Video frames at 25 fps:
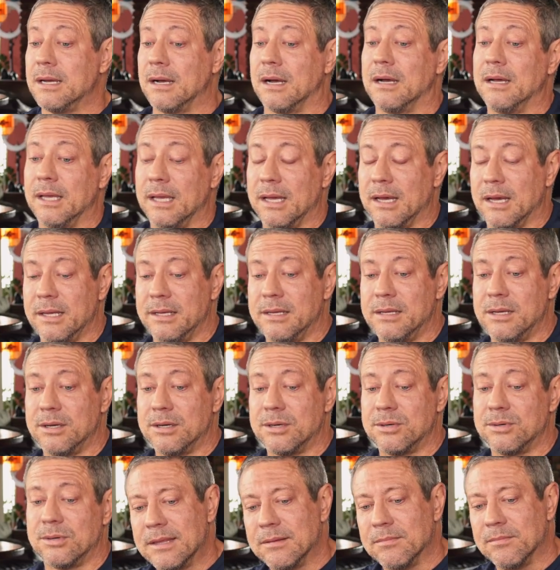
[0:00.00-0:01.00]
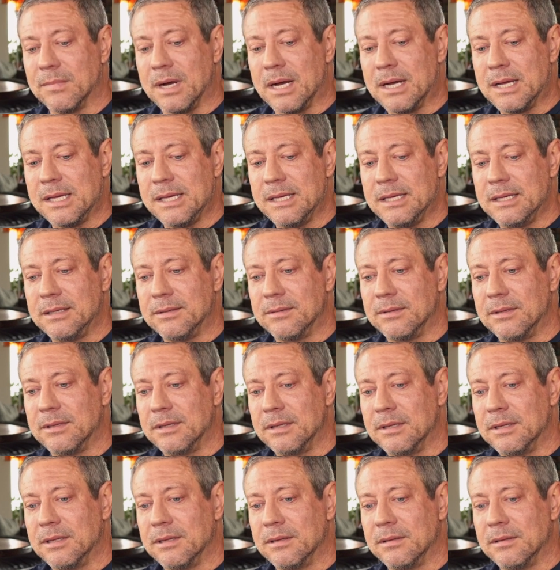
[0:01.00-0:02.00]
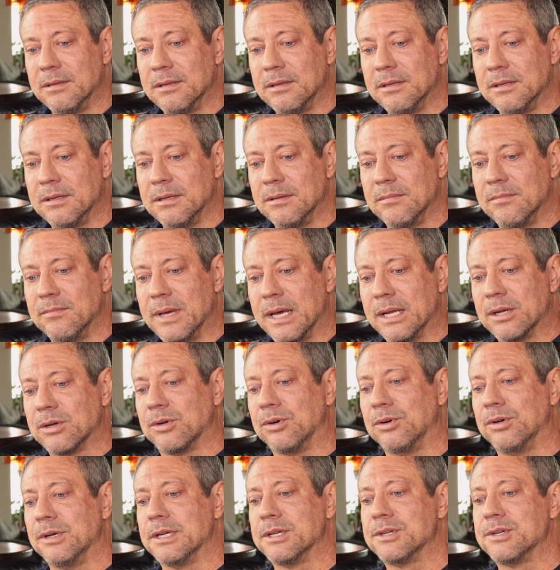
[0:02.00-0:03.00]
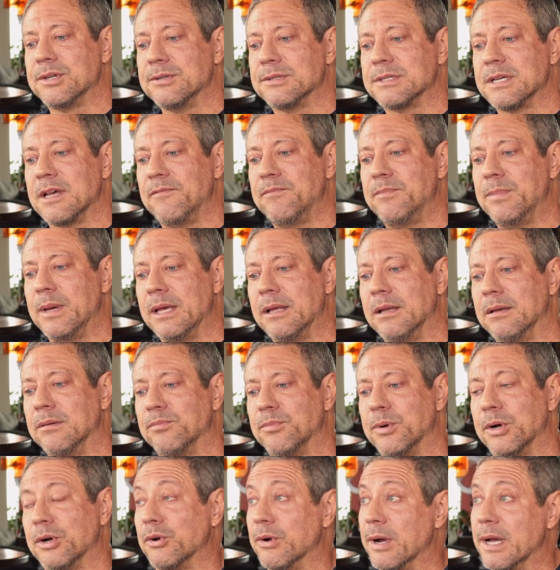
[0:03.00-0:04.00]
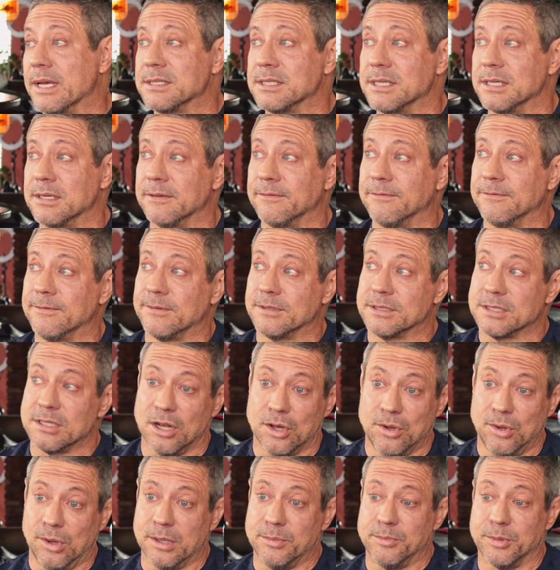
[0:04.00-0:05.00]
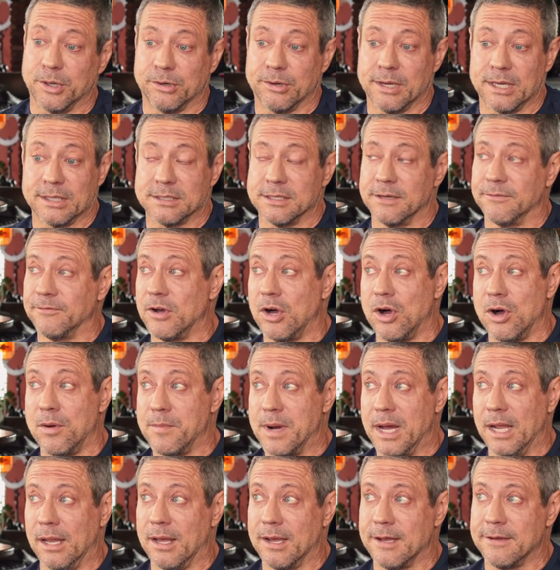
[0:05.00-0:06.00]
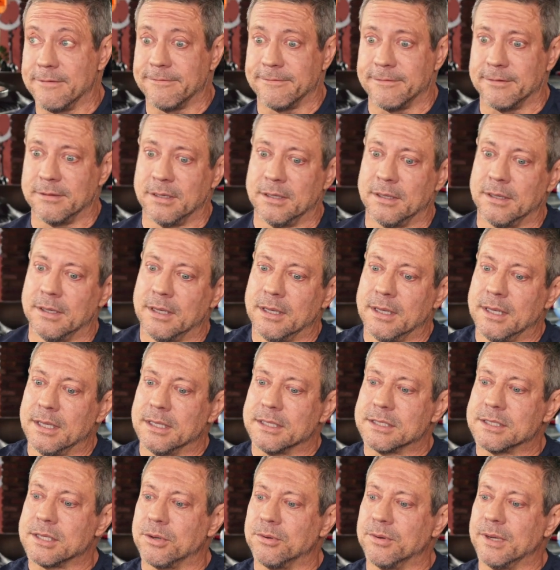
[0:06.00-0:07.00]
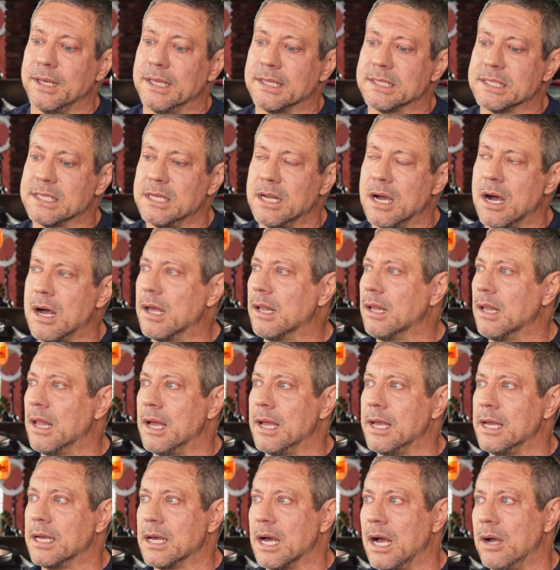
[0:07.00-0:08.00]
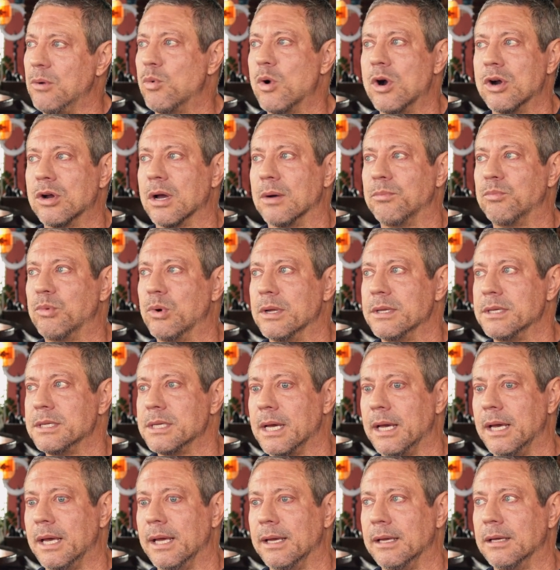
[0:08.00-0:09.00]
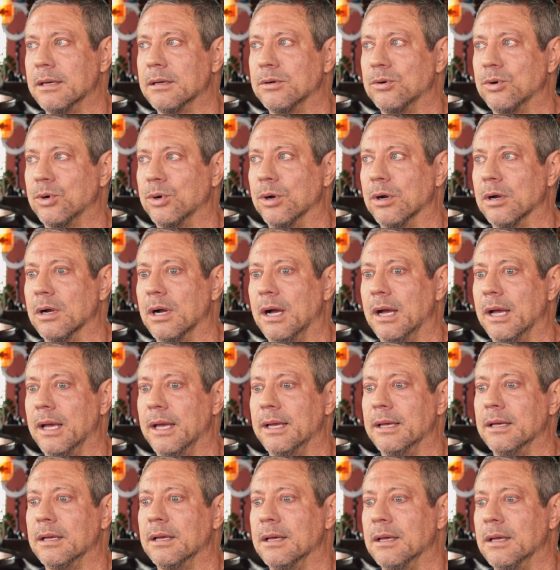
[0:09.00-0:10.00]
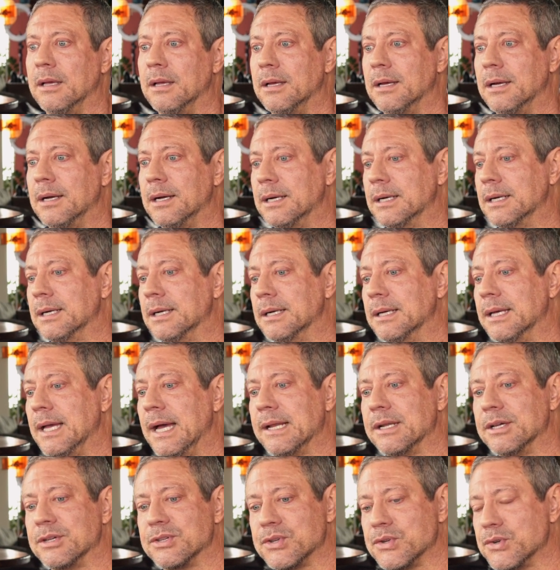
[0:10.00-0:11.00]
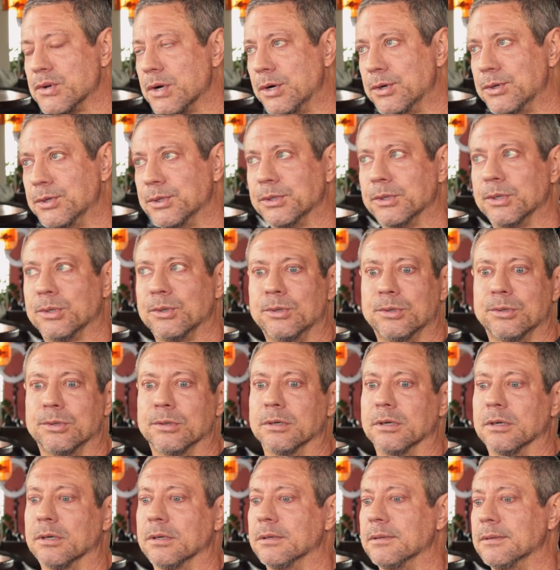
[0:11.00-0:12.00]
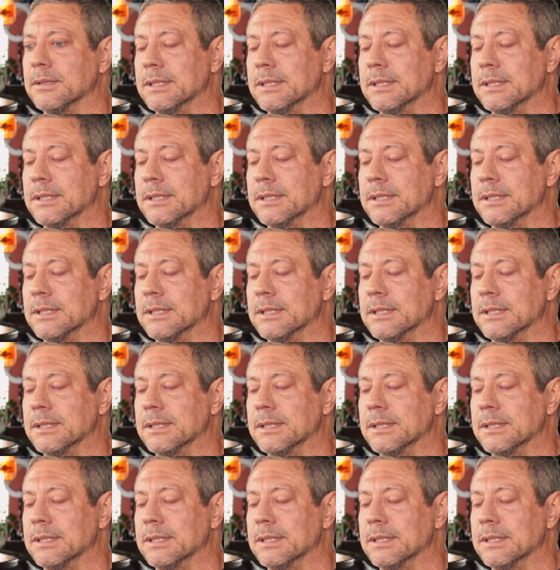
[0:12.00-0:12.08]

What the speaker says: I know my medical issues have been slowly progressive all my life. So it's not like I woke up one day or I had a stroke or